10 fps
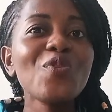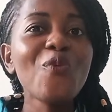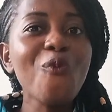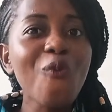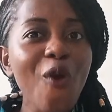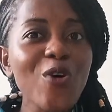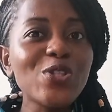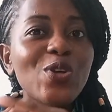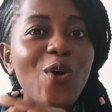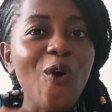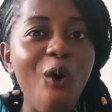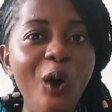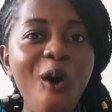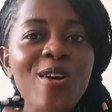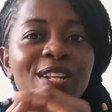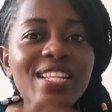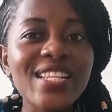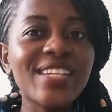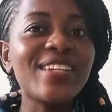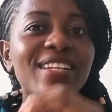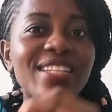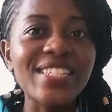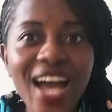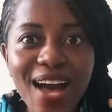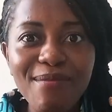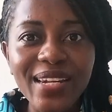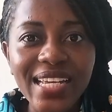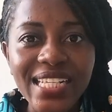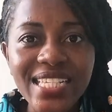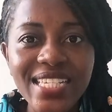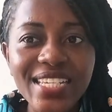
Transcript: wrote on the tablet.